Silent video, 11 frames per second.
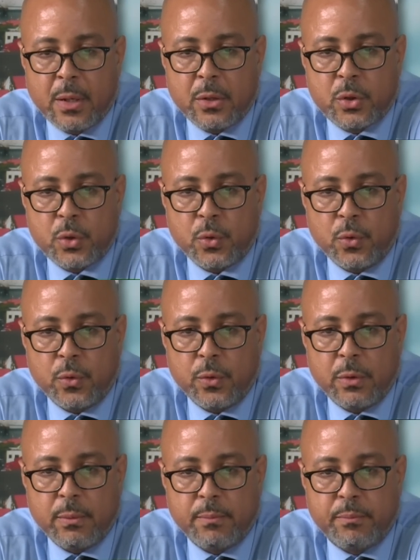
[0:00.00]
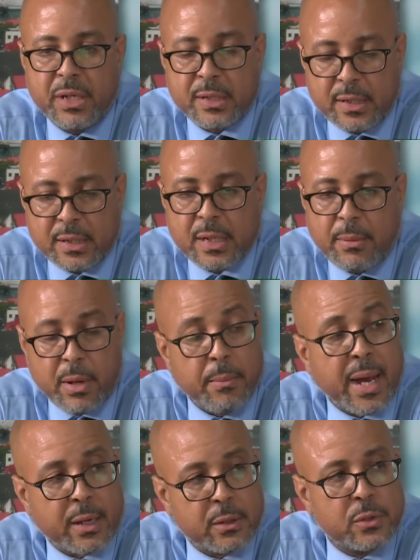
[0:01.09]
to business coming
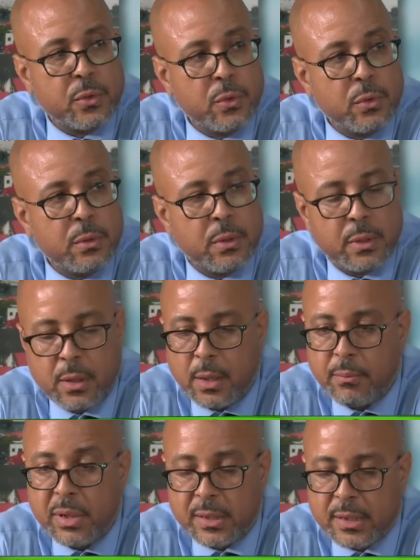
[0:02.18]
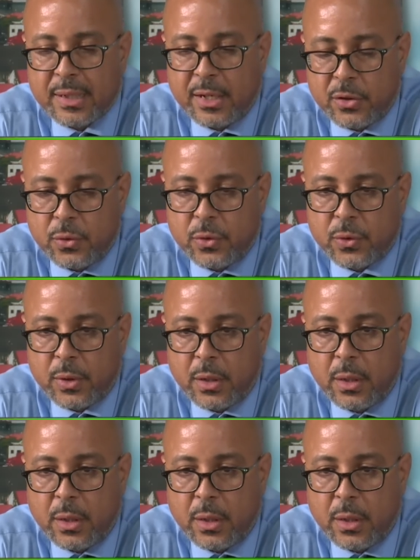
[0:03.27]
back to business as usual.